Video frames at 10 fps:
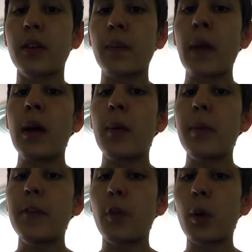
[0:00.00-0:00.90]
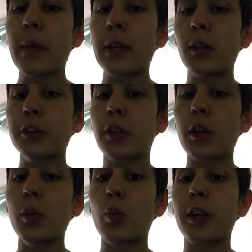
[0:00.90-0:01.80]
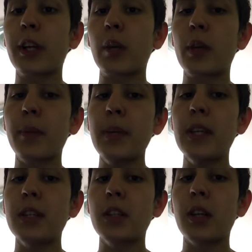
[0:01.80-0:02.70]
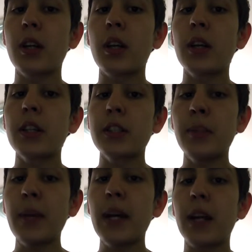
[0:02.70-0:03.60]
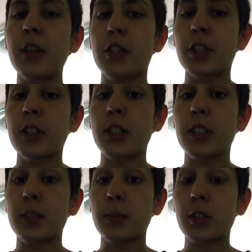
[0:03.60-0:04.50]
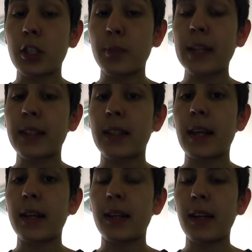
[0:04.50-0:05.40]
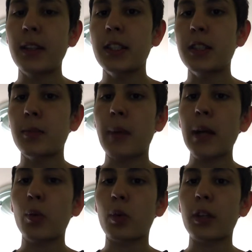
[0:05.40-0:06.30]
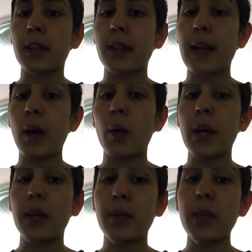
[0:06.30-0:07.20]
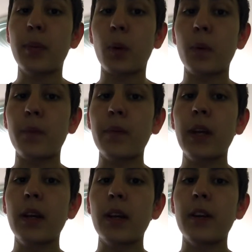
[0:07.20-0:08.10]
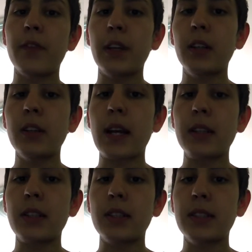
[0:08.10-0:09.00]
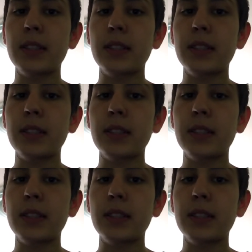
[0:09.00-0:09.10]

Before Mendel started working with peas, some biologists suspected that inheritance might work that way in people. Figure 1916.